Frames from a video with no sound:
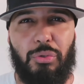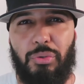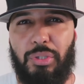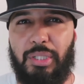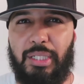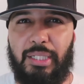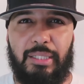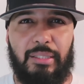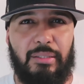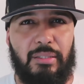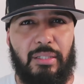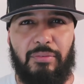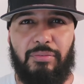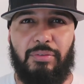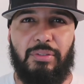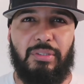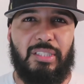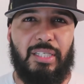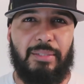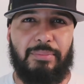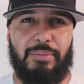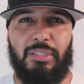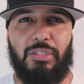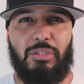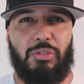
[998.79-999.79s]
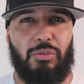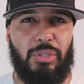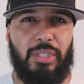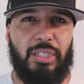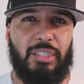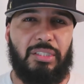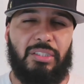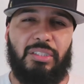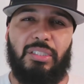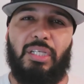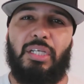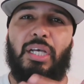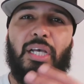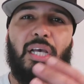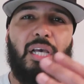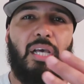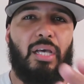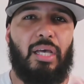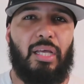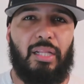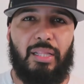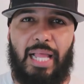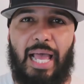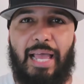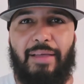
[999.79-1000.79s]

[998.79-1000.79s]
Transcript: 2 or 3 different tips and tricks